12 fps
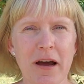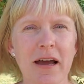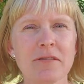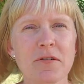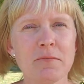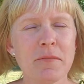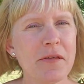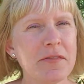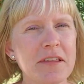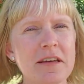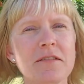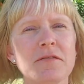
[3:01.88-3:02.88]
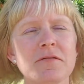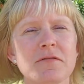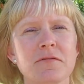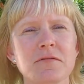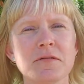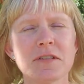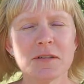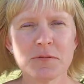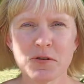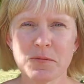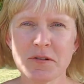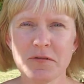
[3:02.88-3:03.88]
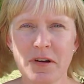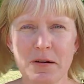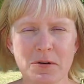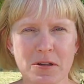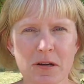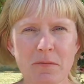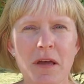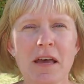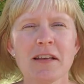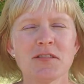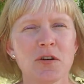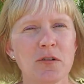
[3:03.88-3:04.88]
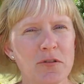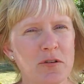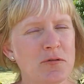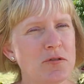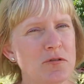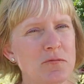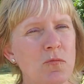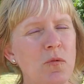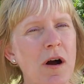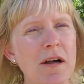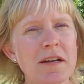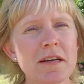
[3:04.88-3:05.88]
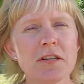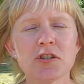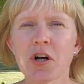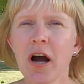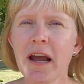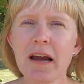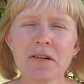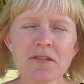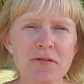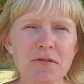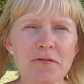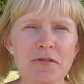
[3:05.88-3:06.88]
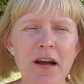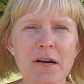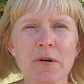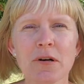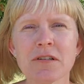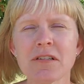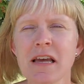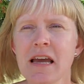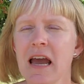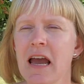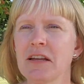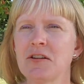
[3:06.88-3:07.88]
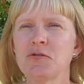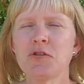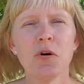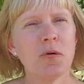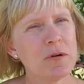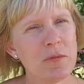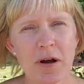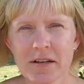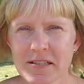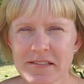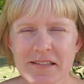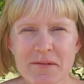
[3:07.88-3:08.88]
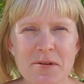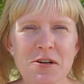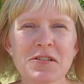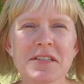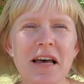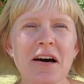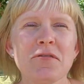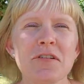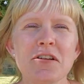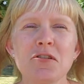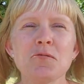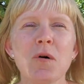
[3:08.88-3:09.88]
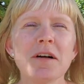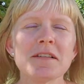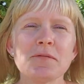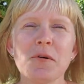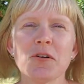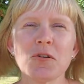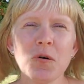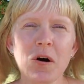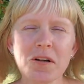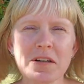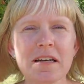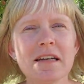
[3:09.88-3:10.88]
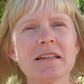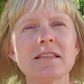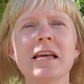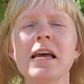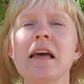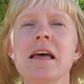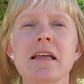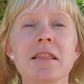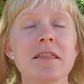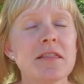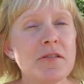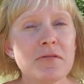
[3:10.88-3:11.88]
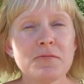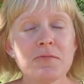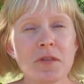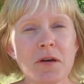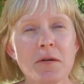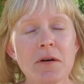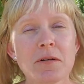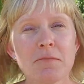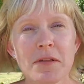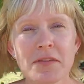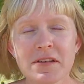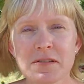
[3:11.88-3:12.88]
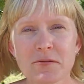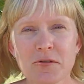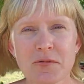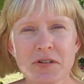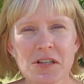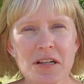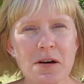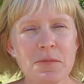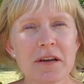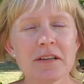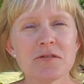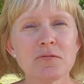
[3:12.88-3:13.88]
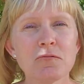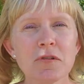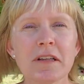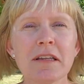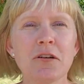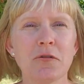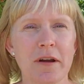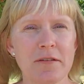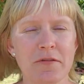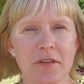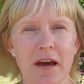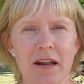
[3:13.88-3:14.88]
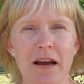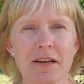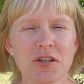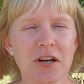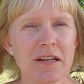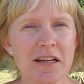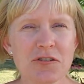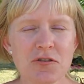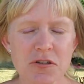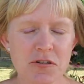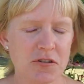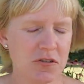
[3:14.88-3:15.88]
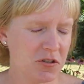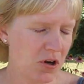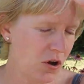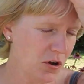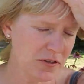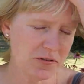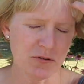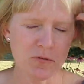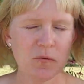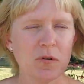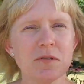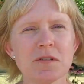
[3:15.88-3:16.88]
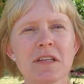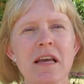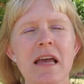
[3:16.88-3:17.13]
I have a monthly subscription fiber club. So if you want to try out different fibers and you don't want to process them yourself and you want smaller quantities, the monthly subscription club is really great for that. I try to introduce you to all different wools.